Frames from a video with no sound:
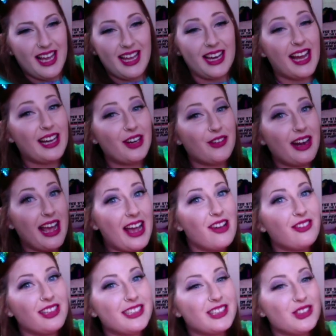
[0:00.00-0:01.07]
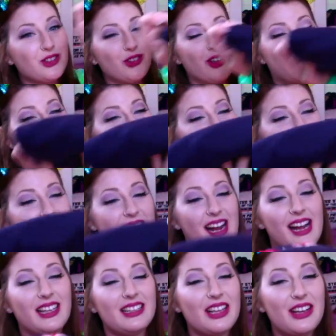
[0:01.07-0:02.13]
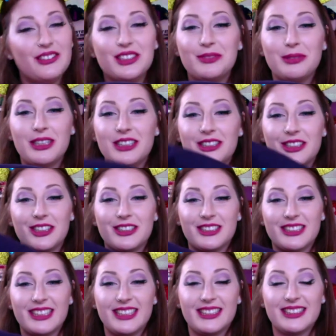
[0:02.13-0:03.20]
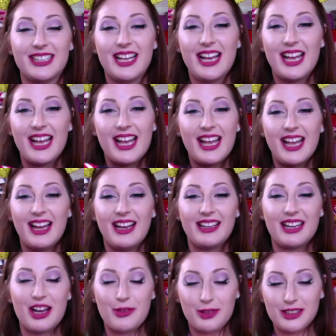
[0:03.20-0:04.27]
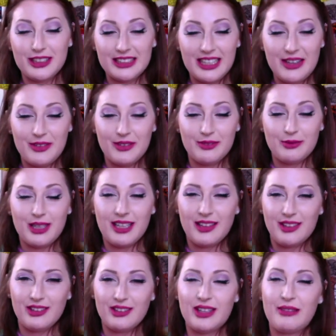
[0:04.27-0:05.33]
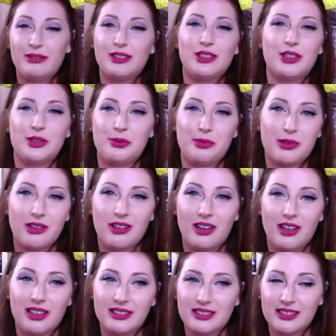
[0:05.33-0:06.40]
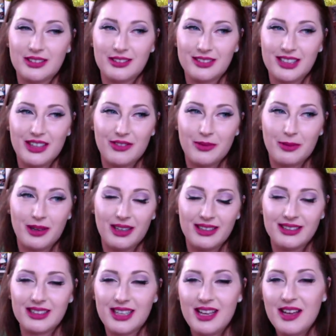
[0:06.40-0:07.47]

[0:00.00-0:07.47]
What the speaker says: And I don't have this one, and I love spirit jerseys, and I wish that well, it was super hot, so never mind.